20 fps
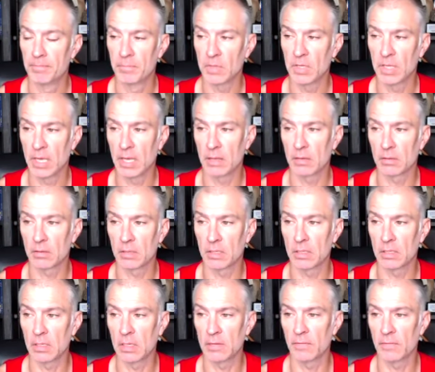yeah,
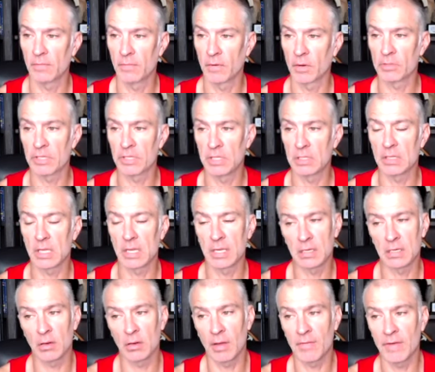and versus like,
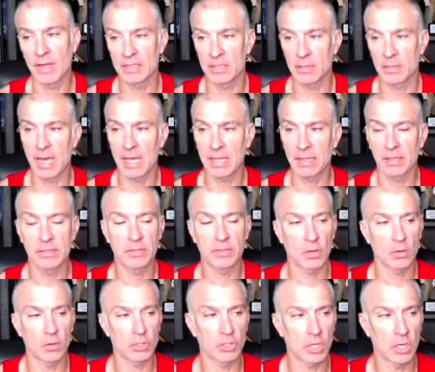I've had some athletes go
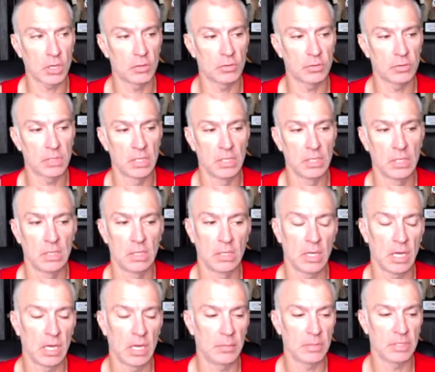to shows
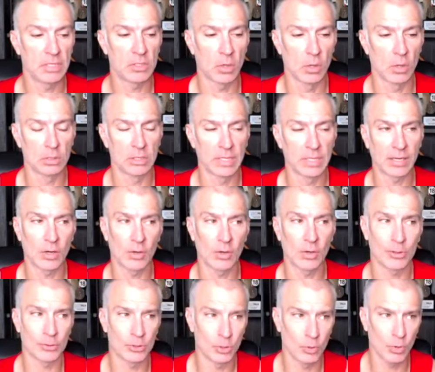and be told like, oh,
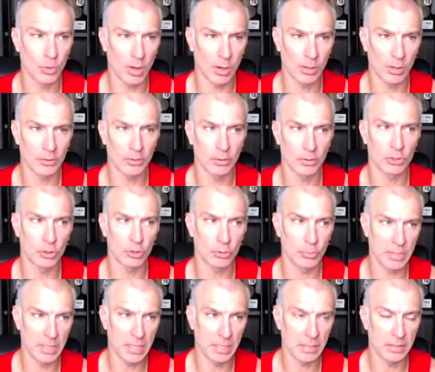you're too hard, you're too
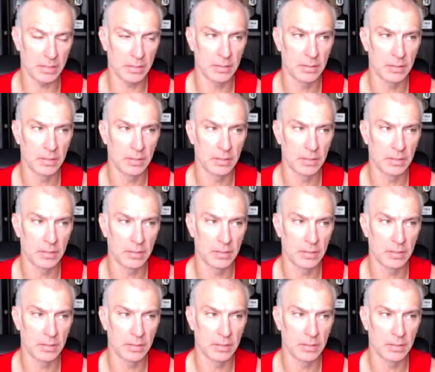big.